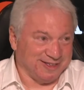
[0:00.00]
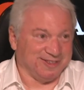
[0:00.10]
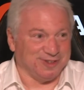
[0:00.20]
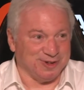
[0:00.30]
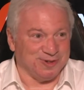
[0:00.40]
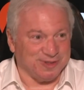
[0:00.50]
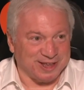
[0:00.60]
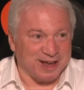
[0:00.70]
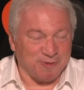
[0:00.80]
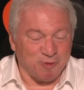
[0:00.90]
to the
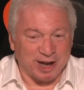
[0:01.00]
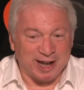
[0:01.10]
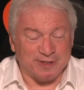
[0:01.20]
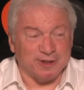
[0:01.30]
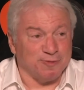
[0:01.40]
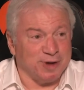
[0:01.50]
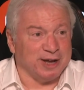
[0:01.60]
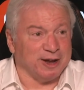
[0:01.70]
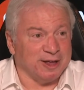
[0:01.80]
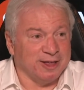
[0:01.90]
unregulated
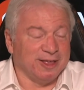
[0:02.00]
arena,